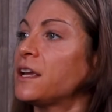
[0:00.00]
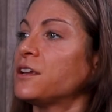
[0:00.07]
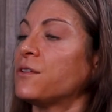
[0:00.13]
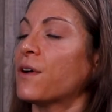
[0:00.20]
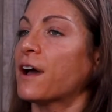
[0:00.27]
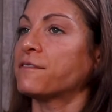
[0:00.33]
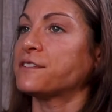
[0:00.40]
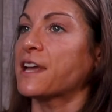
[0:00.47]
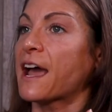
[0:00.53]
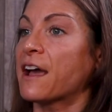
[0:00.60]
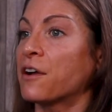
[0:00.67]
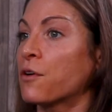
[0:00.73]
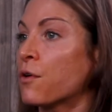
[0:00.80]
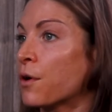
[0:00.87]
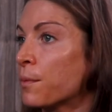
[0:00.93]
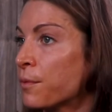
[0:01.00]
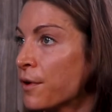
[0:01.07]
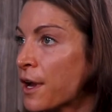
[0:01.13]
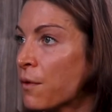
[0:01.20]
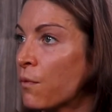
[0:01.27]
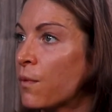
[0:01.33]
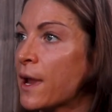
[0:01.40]
you have to
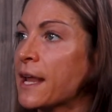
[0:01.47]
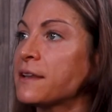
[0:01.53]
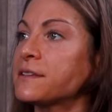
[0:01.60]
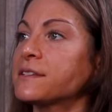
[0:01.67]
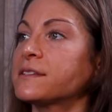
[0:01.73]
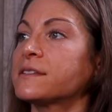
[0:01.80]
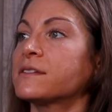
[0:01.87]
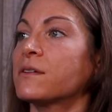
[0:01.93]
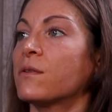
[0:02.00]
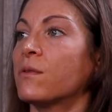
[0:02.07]
incorporate weights